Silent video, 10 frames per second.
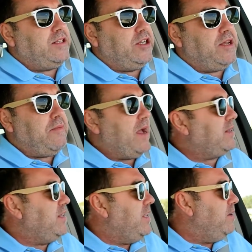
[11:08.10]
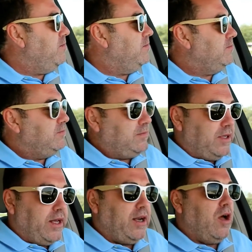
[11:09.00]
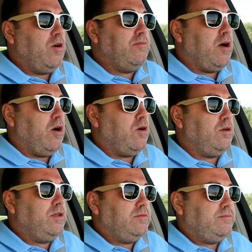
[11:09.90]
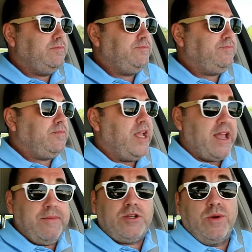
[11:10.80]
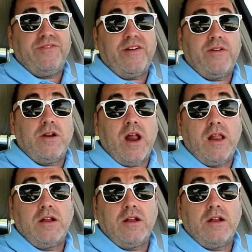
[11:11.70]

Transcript: I took it back to him. And lo and behold, he gave me $2,500.